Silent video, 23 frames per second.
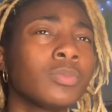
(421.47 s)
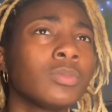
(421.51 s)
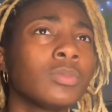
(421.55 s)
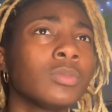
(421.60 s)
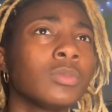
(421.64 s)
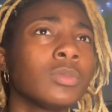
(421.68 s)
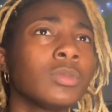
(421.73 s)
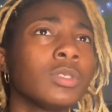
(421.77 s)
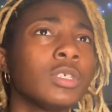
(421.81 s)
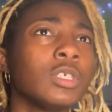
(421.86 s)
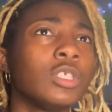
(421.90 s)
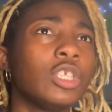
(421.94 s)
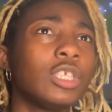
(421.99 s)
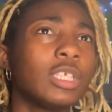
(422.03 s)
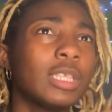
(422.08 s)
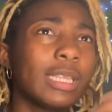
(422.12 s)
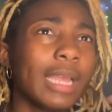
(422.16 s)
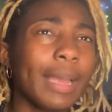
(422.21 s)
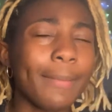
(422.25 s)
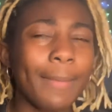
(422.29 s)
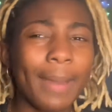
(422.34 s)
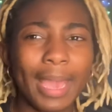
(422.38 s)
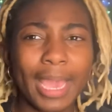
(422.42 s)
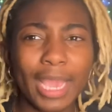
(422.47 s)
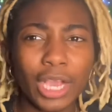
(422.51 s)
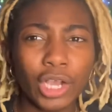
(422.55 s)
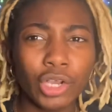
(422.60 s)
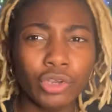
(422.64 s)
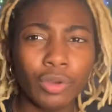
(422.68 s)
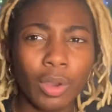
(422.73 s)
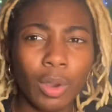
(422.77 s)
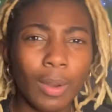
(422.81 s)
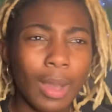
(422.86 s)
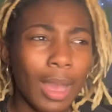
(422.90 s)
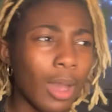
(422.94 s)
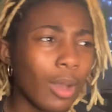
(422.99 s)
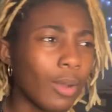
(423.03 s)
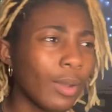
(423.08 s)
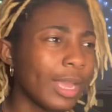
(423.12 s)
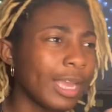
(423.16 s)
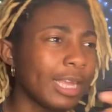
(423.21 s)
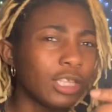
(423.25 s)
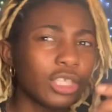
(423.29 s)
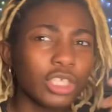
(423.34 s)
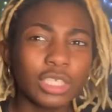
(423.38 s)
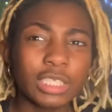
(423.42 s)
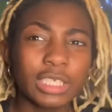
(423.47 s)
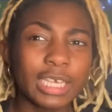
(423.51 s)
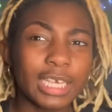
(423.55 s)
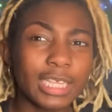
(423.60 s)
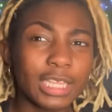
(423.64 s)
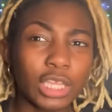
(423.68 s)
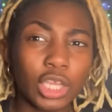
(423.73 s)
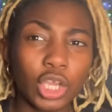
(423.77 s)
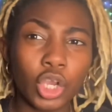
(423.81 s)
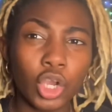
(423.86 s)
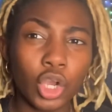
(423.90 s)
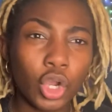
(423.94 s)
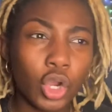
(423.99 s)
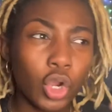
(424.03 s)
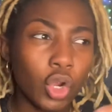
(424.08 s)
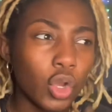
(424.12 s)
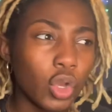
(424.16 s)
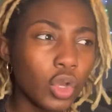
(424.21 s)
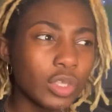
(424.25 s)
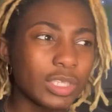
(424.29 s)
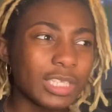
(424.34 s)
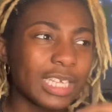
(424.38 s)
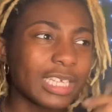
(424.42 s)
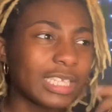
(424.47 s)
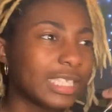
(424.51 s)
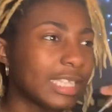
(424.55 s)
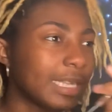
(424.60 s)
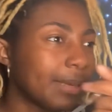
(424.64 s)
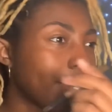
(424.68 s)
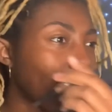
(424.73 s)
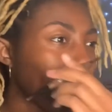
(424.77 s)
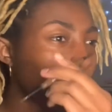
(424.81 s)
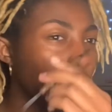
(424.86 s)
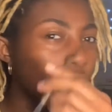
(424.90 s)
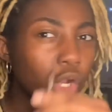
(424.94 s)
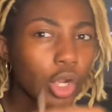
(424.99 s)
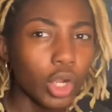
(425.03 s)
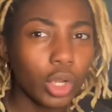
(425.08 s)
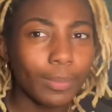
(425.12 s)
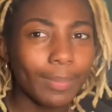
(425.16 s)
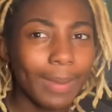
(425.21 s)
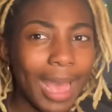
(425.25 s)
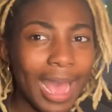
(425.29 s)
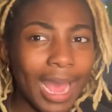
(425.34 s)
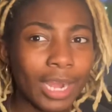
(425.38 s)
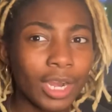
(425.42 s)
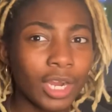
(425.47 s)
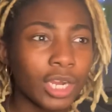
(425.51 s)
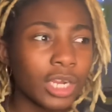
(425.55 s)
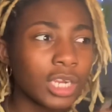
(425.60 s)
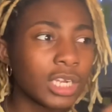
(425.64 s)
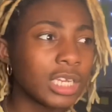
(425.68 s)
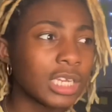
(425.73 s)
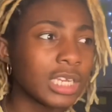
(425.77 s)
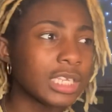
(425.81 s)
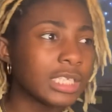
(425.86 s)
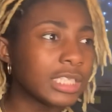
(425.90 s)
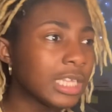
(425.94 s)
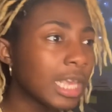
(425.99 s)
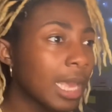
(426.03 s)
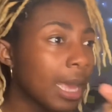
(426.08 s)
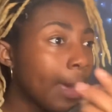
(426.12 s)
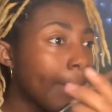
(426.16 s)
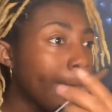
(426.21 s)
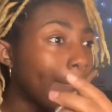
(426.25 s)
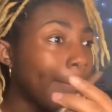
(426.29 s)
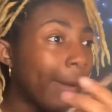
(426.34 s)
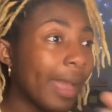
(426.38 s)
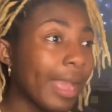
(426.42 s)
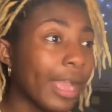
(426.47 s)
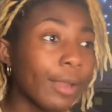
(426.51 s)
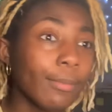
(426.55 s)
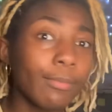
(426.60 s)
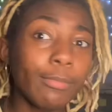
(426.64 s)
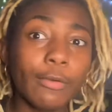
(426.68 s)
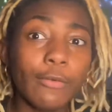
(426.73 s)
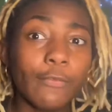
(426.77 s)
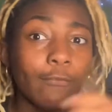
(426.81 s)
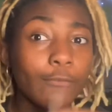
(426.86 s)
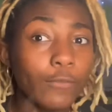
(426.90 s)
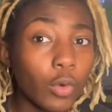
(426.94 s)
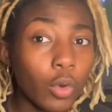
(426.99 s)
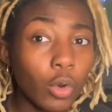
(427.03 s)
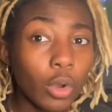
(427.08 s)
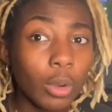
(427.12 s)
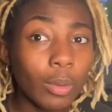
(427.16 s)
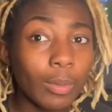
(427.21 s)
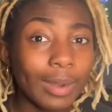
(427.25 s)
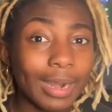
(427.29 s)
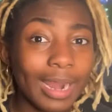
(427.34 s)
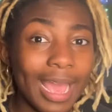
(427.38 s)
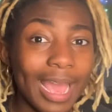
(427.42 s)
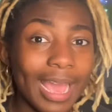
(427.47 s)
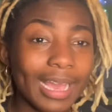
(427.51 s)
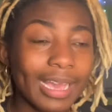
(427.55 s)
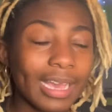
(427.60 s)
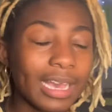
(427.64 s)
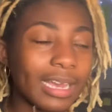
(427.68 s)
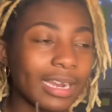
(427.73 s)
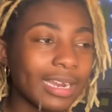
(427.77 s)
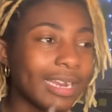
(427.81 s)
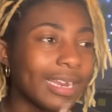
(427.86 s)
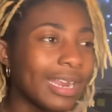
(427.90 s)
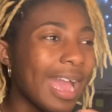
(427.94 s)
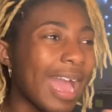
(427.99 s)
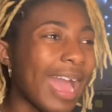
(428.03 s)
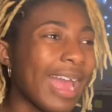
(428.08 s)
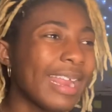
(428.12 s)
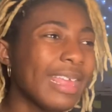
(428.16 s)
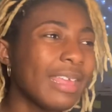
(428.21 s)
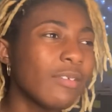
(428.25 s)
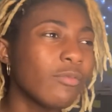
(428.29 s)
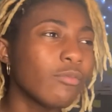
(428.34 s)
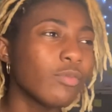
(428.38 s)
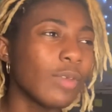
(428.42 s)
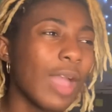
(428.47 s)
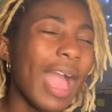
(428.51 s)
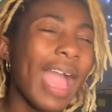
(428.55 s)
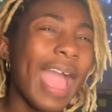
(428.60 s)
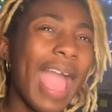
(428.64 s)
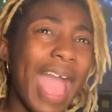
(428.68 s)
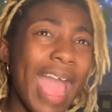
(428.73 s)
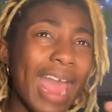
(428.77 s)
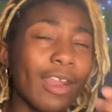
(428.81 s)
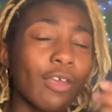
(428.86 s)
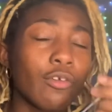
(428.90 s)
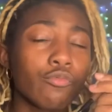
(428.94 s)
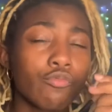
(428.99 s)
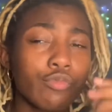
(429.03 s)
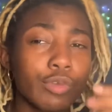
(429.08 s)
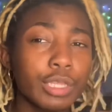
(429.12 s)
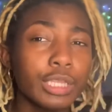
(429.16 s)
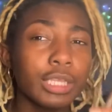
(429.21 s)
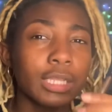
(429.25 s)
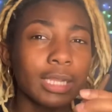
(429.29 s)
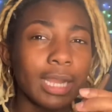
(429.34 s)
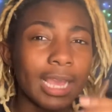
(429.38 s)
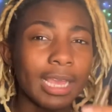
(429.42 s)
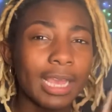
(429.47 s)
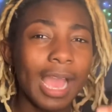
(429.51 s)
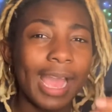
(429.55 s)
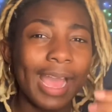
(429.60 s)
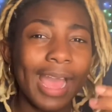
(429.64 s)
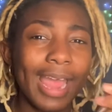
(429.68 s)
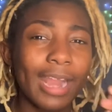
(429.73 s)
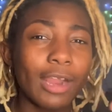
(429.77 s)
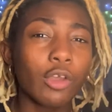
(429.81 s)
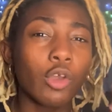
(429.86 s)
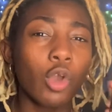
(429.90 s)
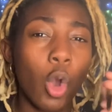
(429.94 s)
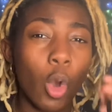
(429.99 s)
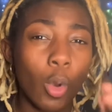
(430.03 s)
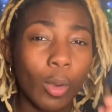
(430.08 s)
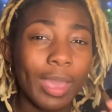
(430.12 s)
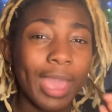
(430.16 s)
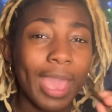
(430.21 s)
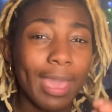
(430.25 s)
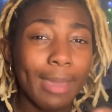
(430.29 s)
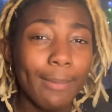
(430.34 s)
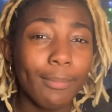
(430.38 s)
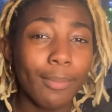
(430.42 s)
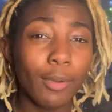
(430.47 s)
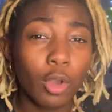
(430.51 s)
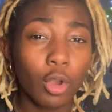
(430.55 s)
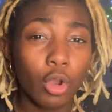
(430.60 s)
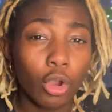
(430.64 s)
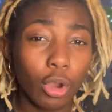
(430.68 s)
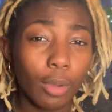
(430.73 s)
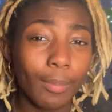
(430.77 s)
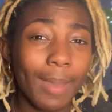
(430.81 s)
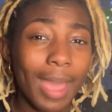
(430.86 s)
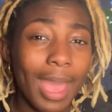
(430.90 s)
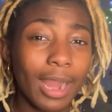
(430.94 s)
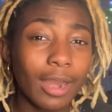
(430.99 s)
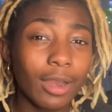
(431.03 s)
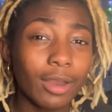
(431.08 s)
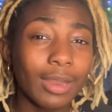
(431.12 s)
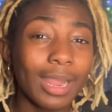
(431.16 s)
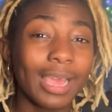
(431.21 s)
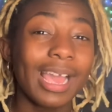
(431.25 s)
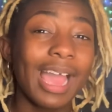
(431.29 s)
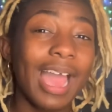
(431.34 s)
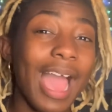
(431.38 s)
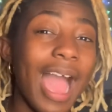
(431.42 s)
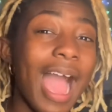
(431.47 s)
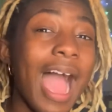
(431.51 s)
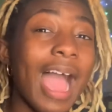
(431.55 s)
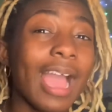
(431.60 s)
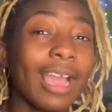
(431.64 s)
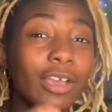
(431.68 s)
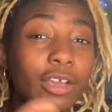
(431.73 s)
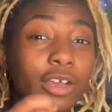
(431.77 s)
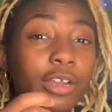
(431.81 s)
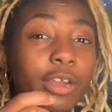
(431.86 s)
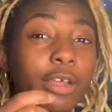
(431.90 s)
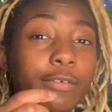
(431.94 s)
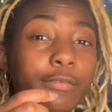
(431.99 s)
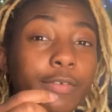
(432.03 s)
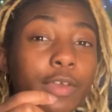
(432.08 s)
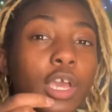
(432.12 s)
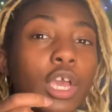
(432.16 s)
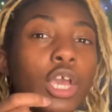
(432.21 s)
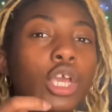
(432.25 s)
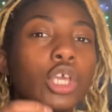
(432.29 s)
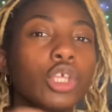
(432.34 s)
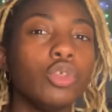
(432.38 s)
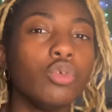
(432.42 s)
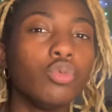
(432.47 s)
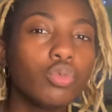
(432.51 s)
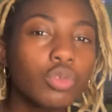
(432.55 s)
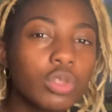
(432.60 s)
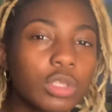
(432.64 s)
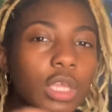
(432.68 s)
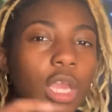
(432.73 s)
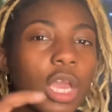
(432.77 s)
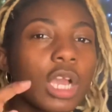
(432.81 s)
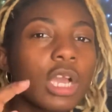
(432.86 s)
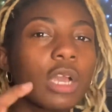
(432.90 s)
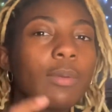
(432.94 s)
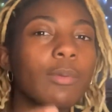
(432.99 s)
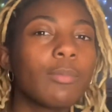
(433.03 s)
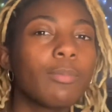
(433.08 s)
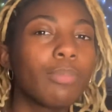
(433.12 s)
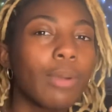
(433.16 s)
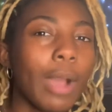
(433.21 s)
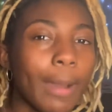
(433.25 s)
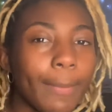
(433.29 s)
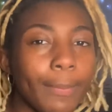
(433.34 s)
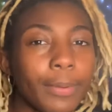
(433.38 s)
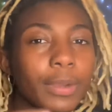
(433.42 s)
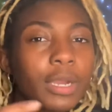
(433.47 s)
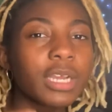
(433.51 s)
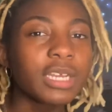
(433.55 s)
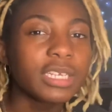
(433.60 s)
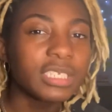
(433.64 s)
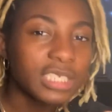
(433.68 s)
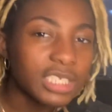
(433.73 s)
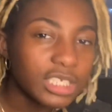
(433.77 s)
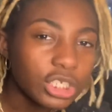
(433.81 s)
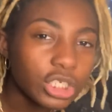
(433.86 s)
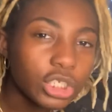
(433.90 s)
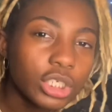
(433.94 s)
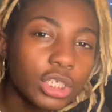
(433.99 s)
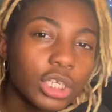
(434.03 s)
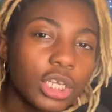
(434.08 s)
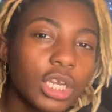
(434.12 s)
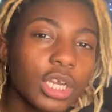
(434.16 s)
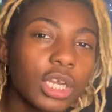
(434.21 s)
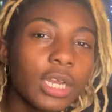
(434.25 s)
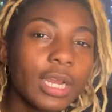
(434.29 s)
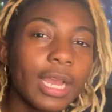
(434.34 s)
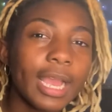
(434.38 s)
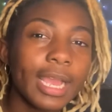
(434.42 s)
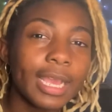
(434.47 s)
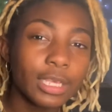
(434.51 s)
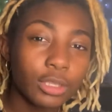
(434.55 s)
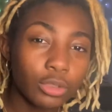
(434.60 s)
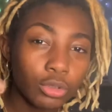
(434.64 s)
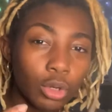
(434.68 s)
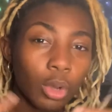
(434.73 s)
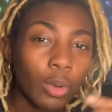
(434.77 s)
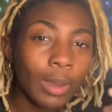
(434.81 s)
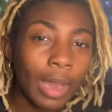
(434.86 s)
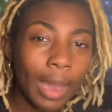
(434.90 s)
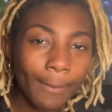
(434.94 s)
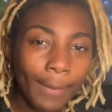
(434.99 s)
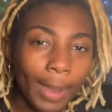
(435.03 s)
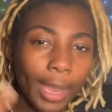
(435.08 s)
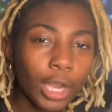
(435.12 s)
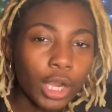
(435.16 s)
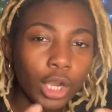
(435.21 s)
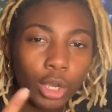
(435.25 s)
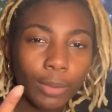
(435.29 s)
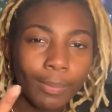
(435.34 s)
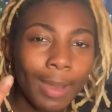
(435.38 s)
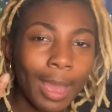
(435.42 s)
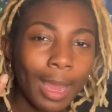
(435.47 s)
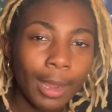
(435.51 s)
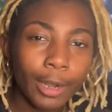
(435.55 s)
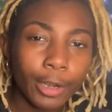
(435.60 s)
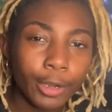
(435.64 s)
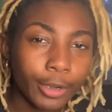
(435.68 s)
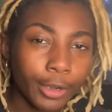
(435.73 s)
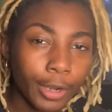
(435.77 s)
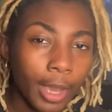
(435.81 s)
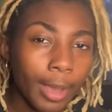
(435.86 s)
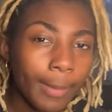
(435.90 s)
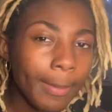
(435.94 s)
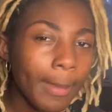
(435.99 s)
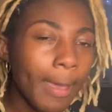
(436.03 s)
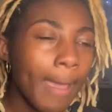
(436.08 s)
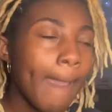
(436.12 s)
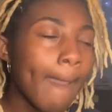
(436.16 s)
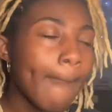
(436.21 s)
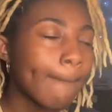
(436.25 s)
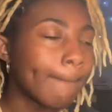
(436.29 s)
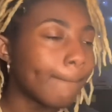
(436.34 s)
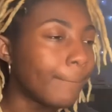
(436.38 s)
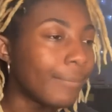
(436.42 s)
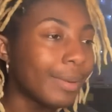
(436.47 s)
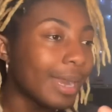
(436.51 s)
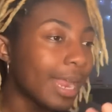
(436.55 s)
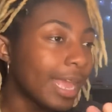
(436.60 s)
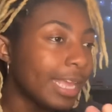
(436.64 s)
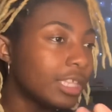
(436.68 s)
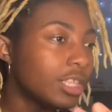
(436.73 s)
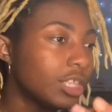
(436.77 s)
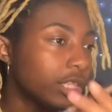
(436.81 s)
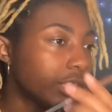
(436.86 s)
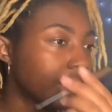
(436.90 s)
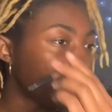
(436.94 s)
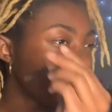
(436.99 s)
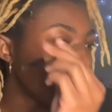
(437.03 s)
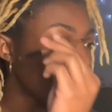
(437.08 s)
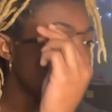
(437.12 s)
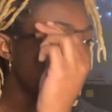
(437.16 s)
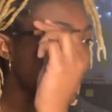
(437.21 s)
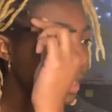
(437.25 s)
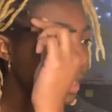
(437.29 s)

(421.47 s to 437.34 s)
just let my hair grow out and just get the curls and see my curl pattern. Because my hair before, when I had cut it, I had an okay curl pattern. Like, I could have used proper conditioner and, you know, got my curl pattern up, but I just didn't.